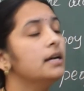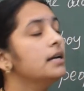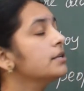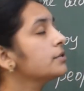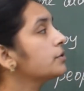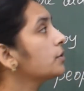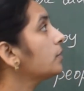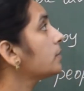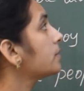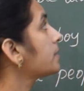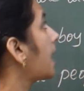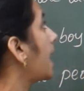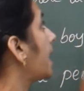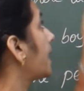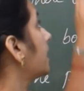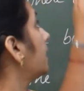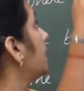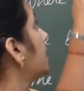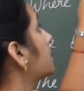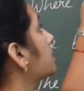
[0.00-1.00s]
So,
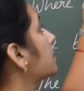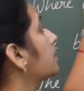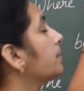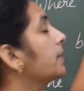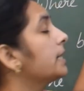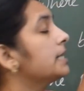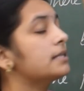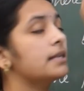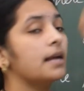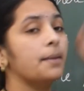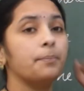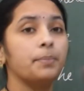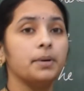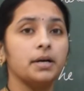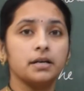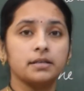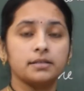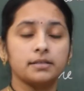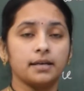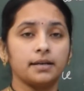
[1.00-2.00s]
cyclist means a
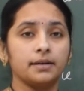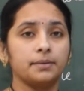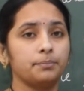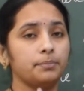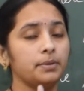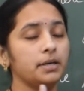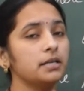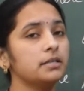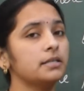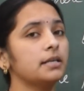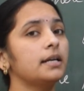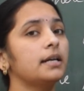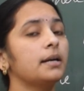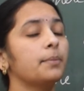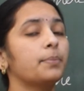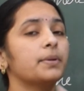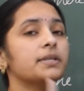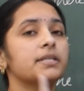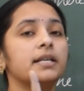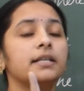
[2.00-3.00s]
person. Person
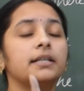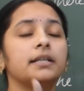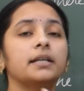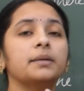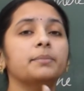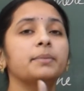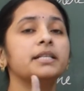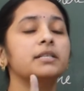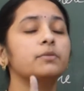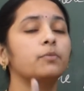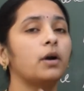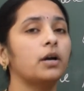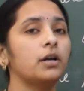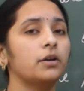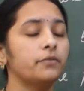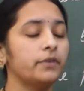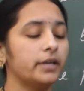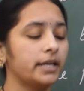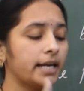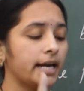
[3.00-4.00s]
representing means what
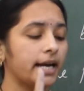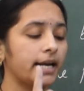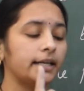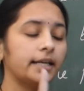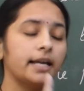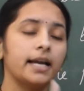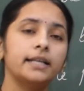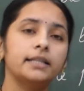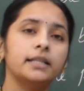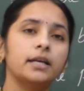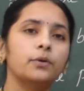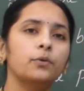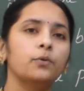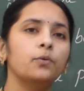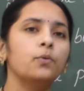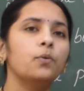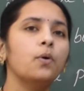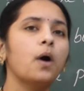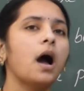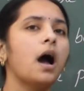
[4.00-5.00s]
do we get? Either
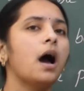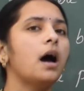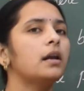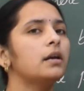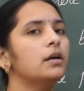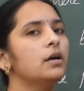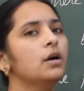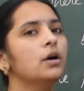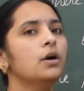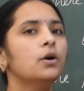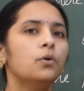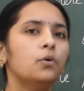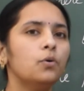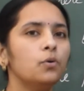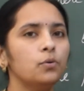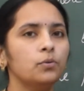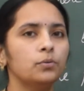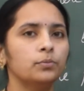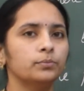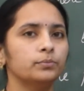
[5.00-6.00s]
who or
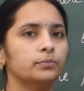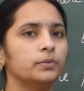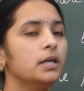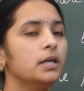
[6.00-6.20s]
whom.